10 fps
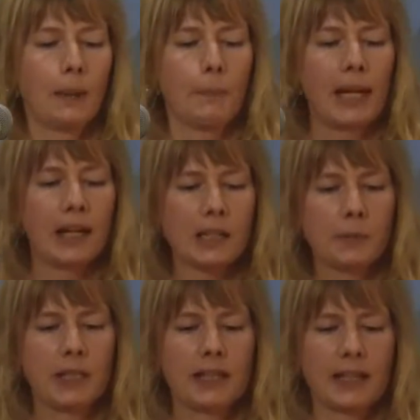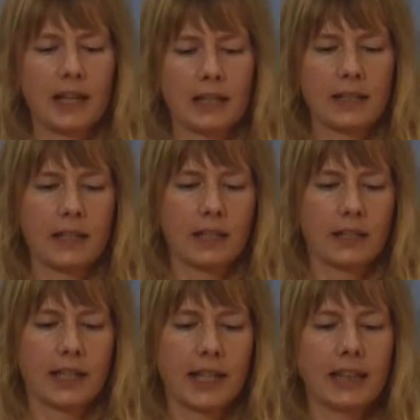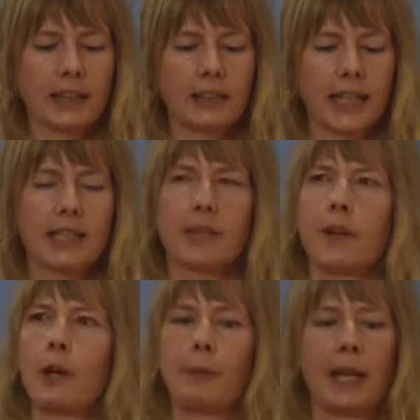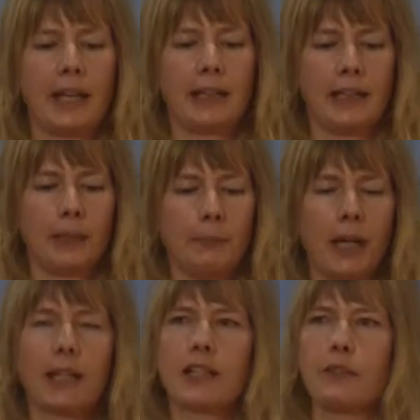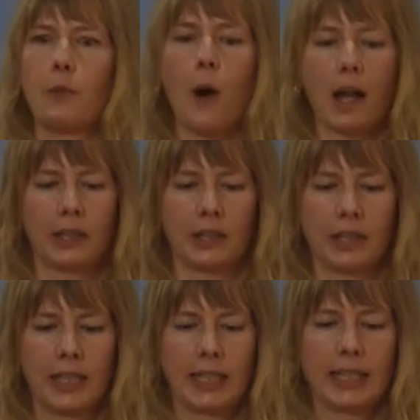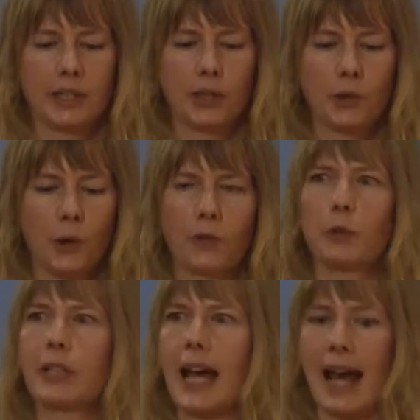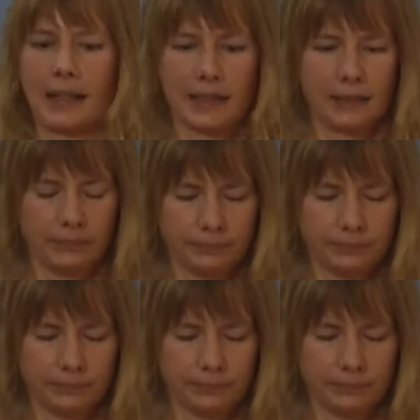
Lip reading: My husband says to set the legs of our bed in buckets of water is to overreact.